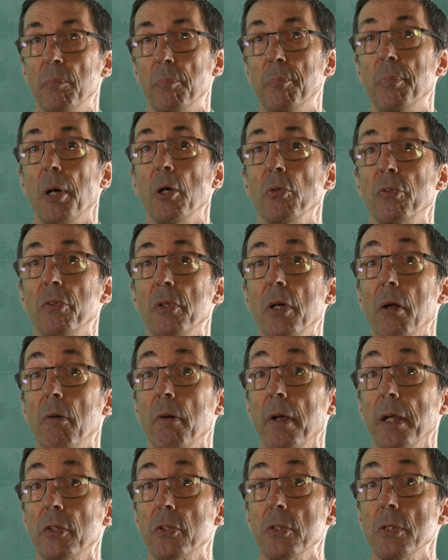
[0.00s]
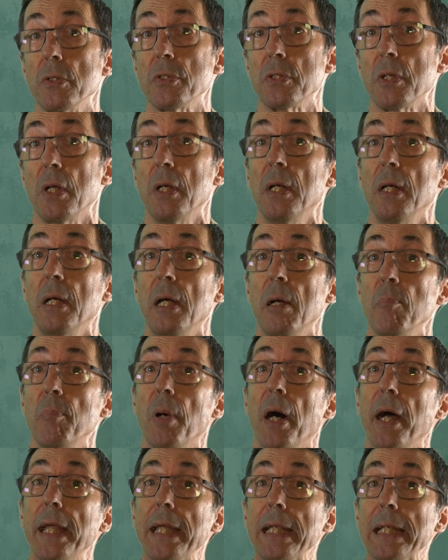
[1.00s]
both directions
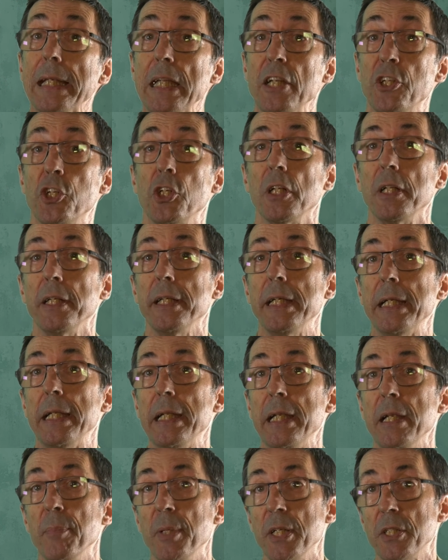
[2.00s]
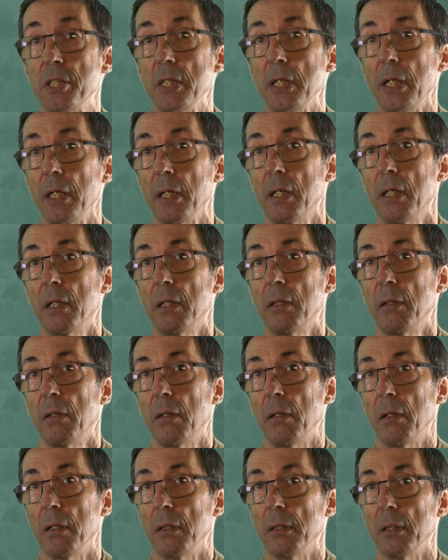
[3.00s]
by initially limiting
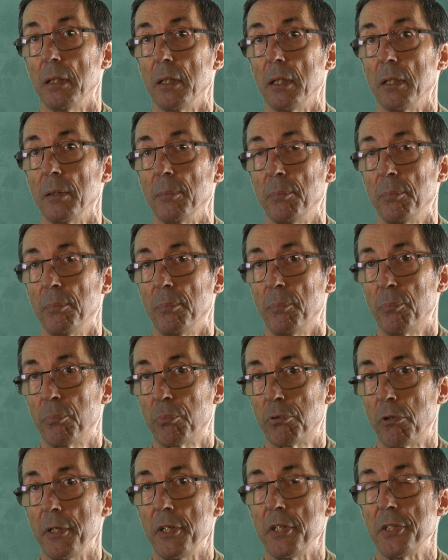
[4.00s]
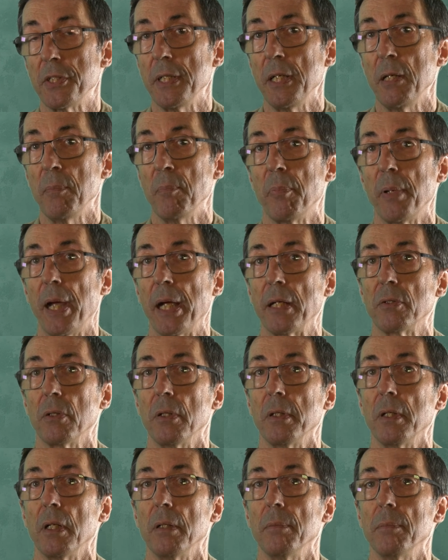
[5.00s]
predator impact
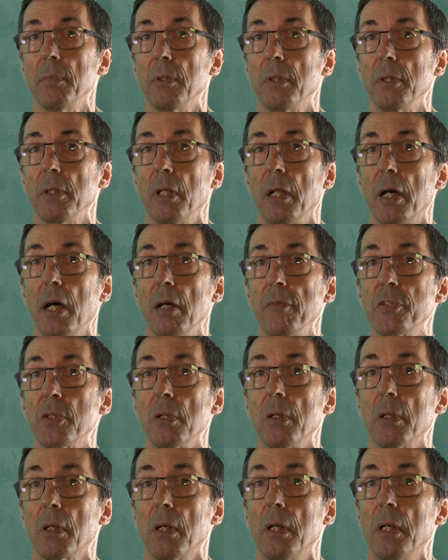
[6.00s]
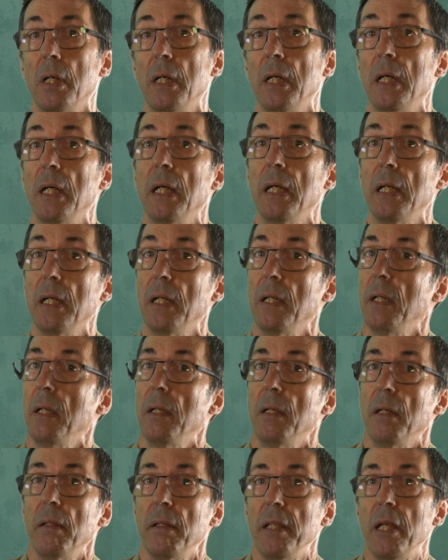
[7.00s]
on livestock.
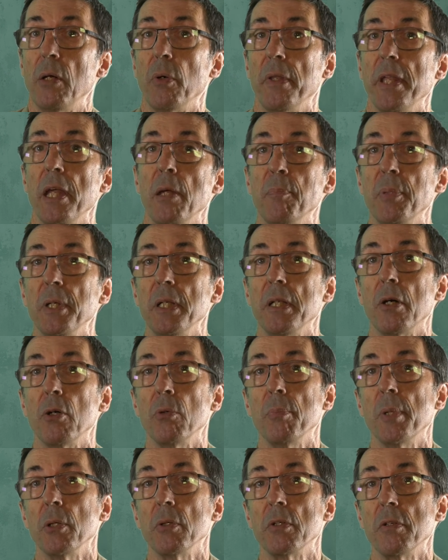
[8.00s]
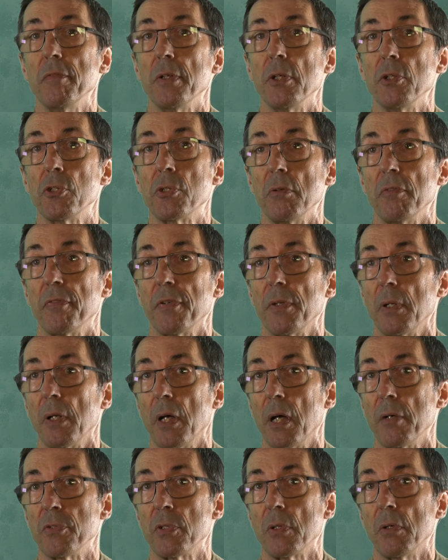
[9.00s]
There will then be no motivation for the
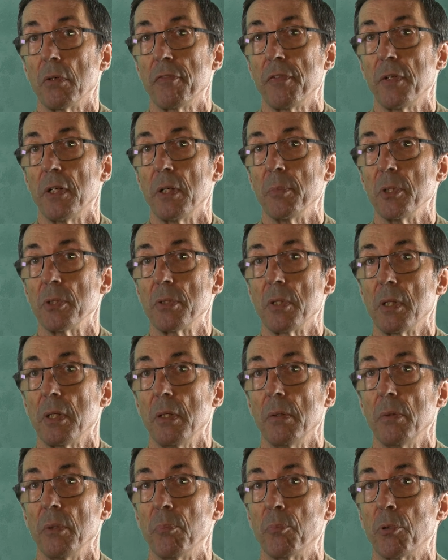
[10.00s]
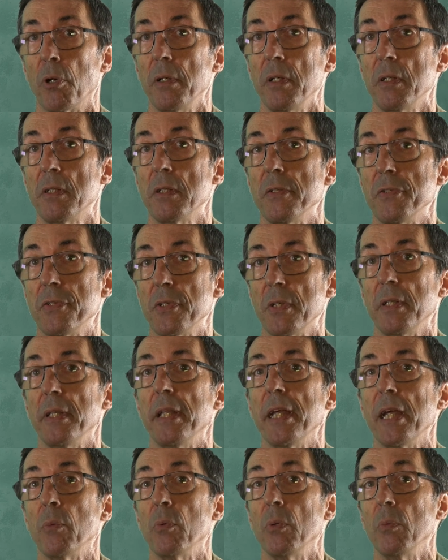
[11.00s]
livestock farmers to kill the predators,
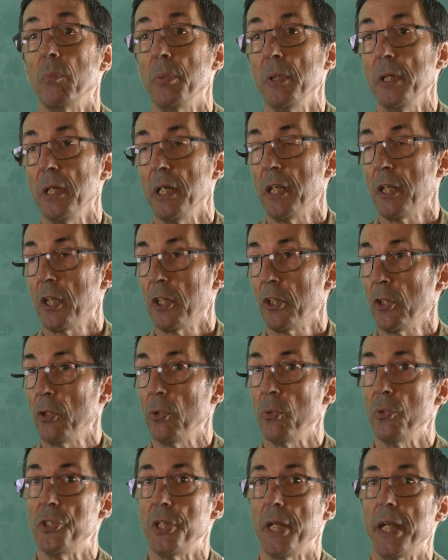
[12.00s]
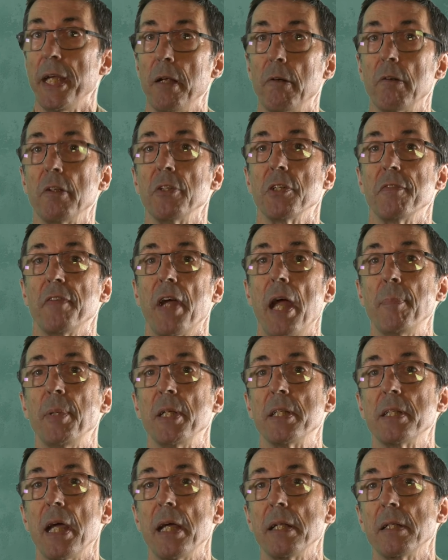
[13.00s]
and there will be huge areas of
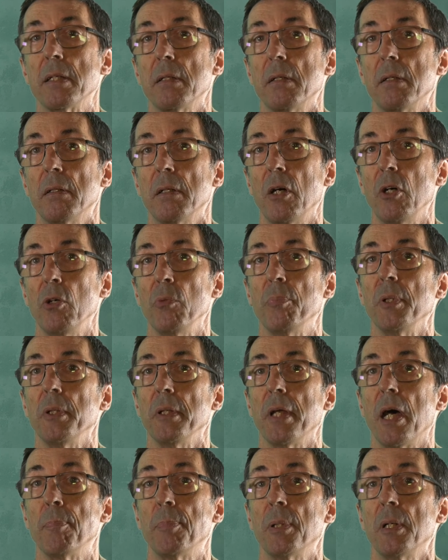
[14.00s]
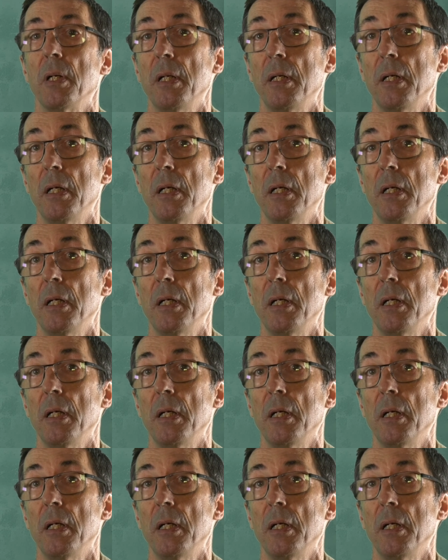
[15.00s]
habitat opened up